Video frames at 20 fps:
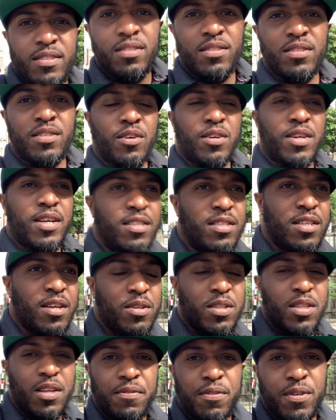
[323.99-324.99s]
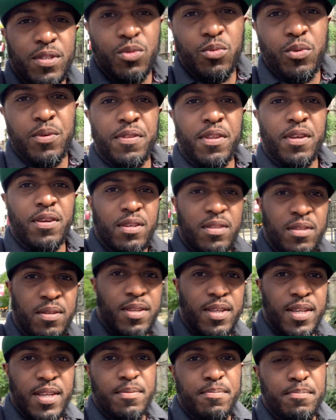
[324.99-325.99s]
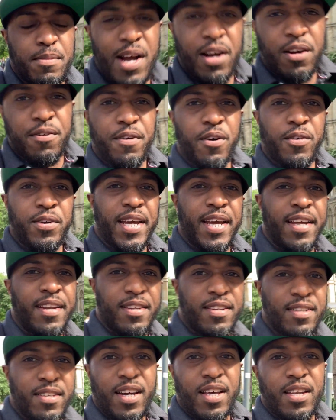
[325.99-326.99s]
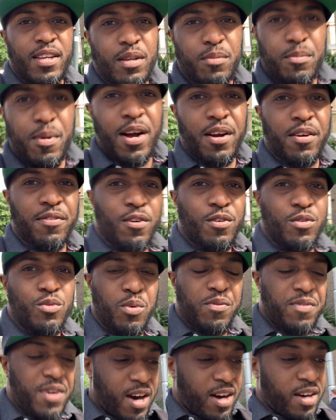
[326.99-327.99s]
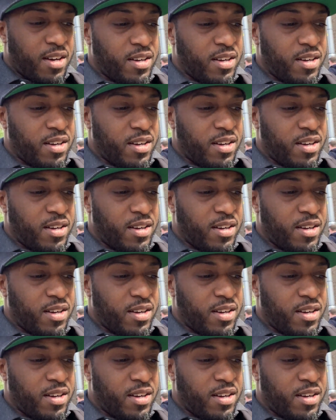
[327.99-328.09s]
So can you tell the difference with the microphone in and then the microphone without?